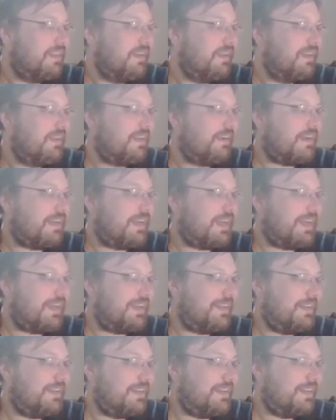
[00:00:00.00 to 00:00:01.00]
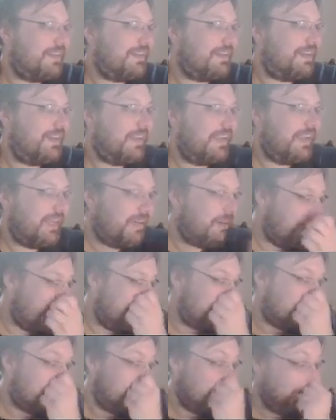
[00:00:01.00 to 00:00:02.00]
All right, here
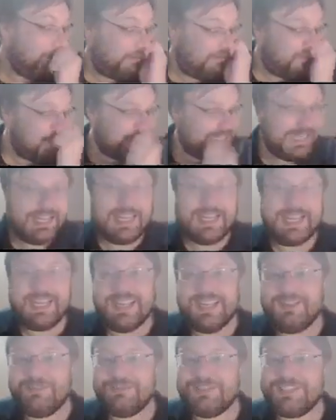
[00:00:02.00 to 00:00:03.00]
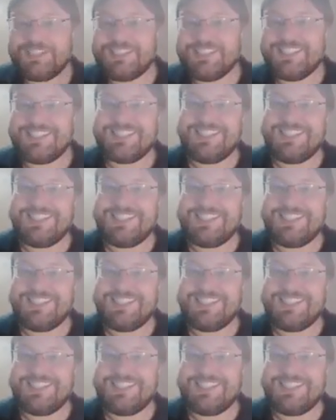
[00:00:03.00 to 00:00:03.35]
is the Beau Soleil, which is